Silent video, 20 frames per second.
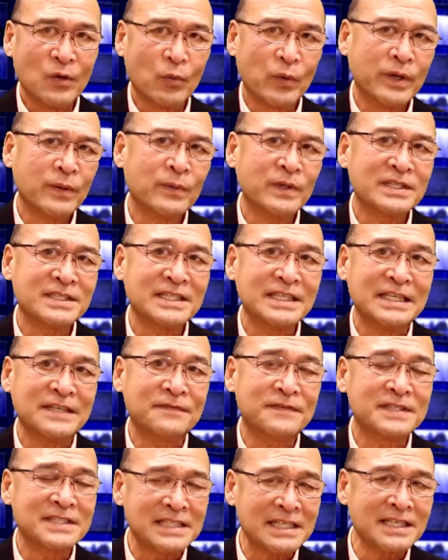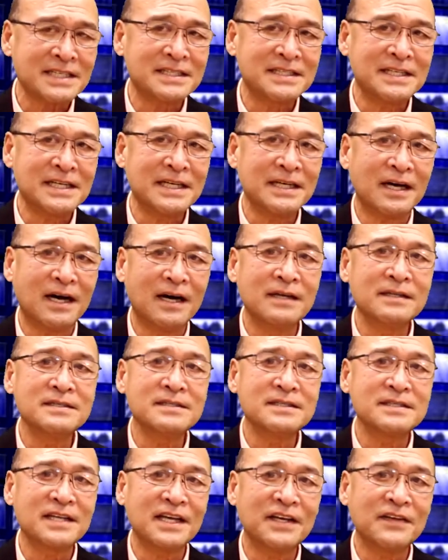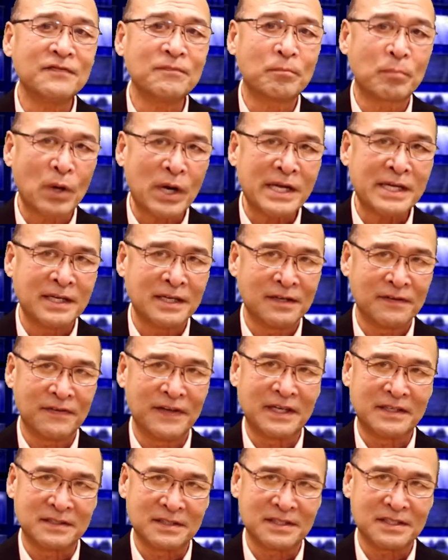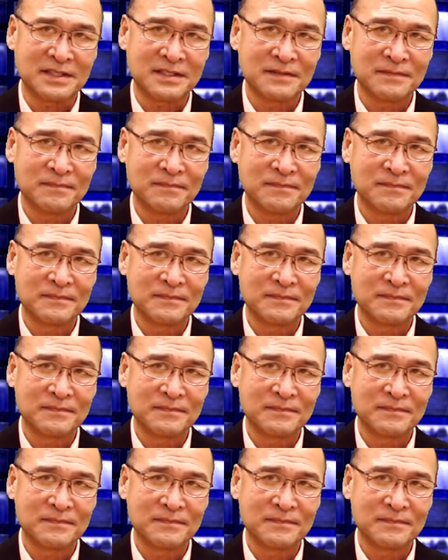we received 60 unsafe braking events.